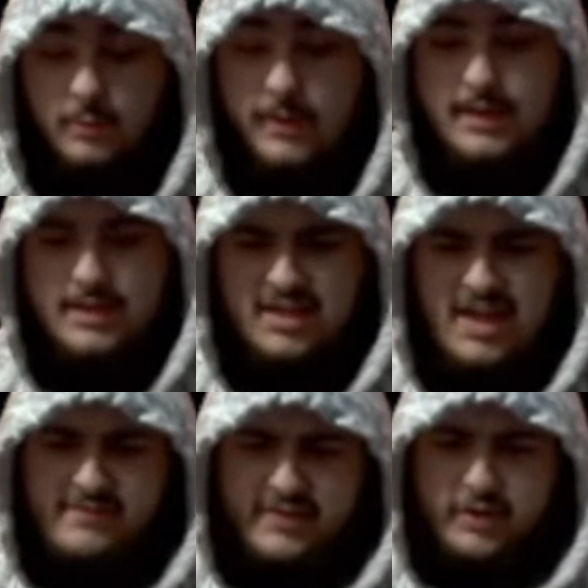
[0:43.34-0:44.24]
we
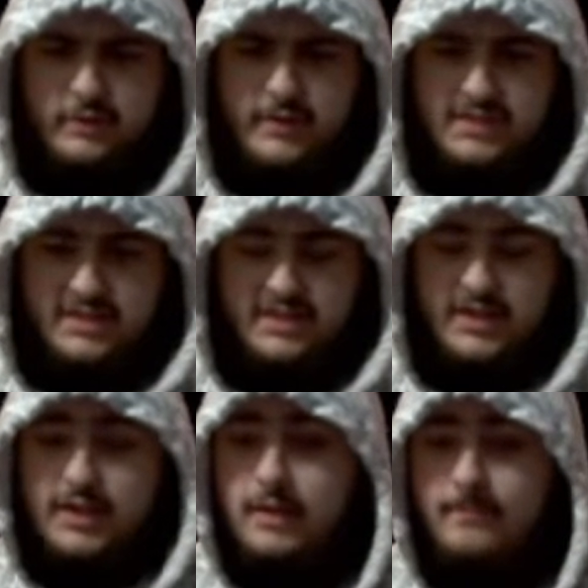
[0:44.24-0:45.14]
never do
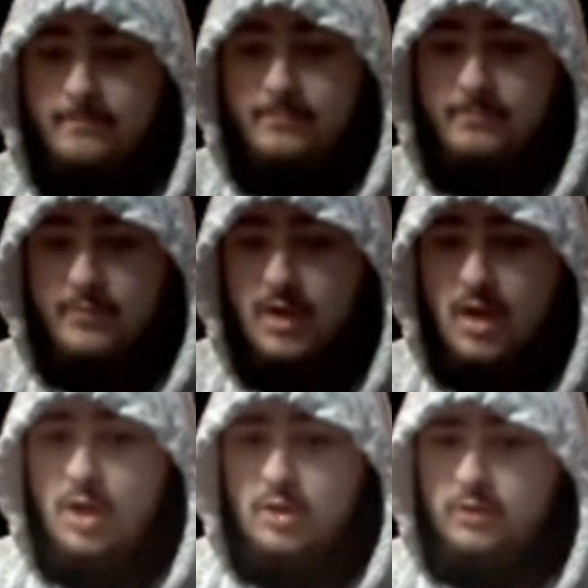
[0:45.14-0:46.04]
easy.
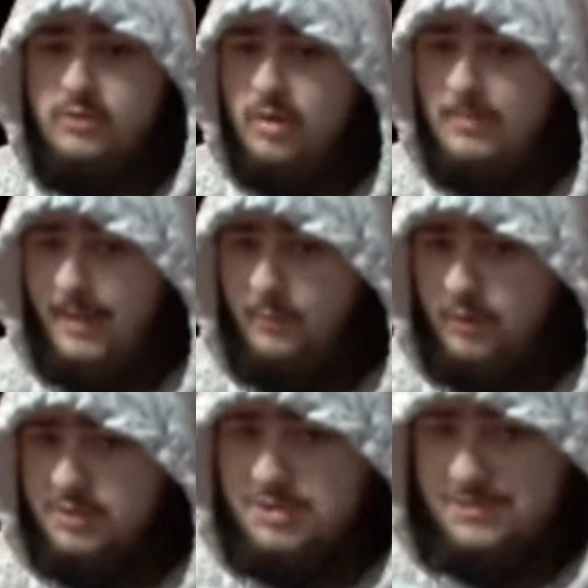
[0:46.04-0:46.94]
Not on my
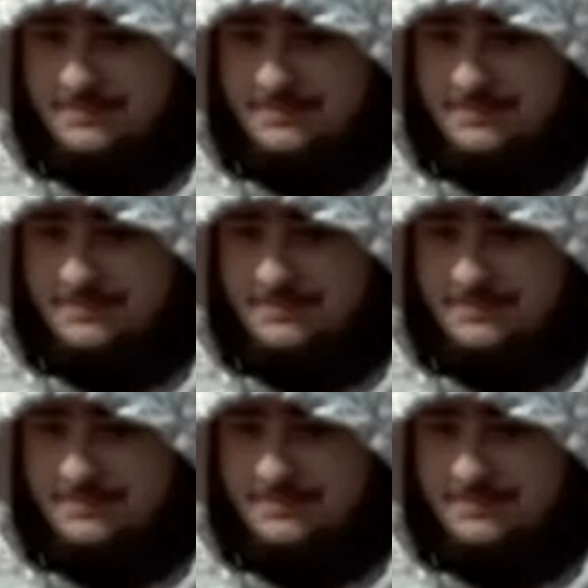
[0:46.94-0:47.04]
watch.